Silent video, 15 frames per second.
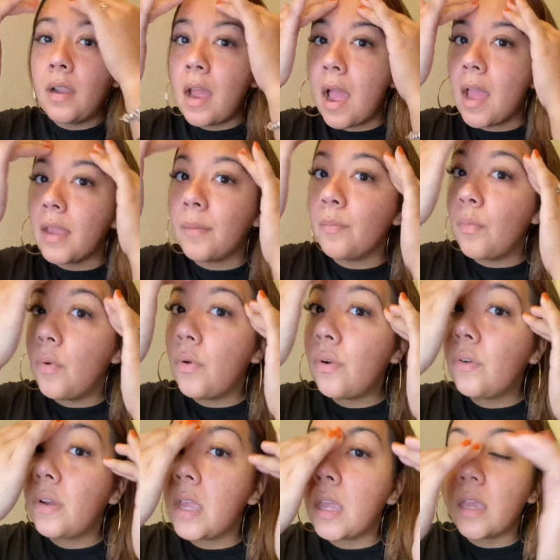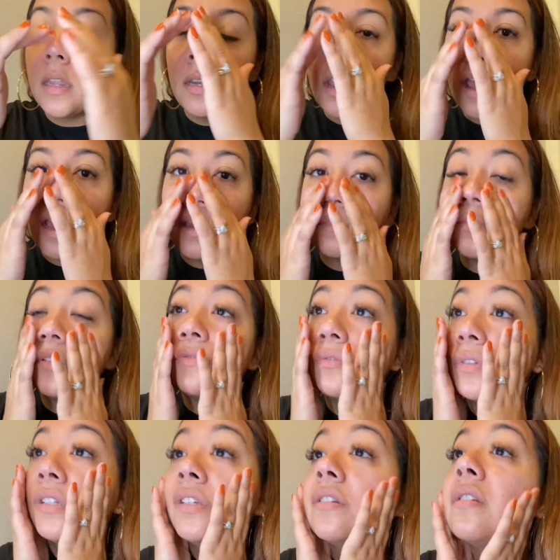I am Puerto Rican. I am
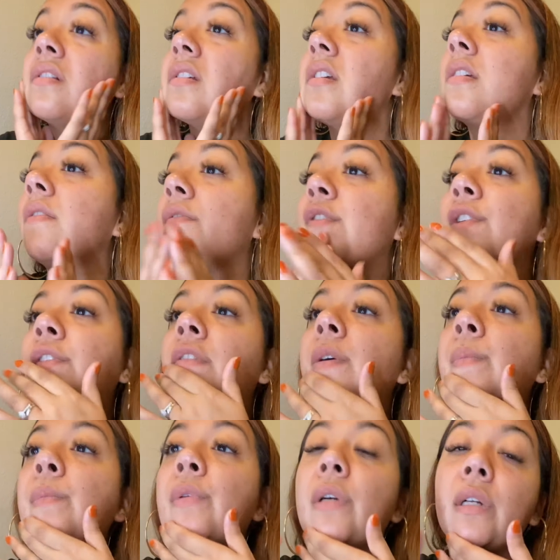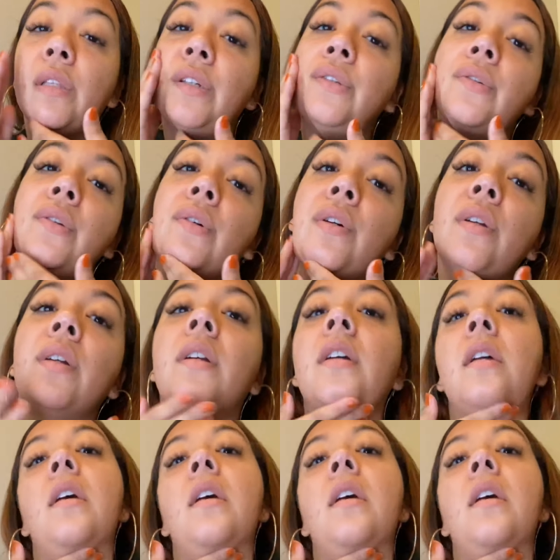originally from Brooklyn, New York.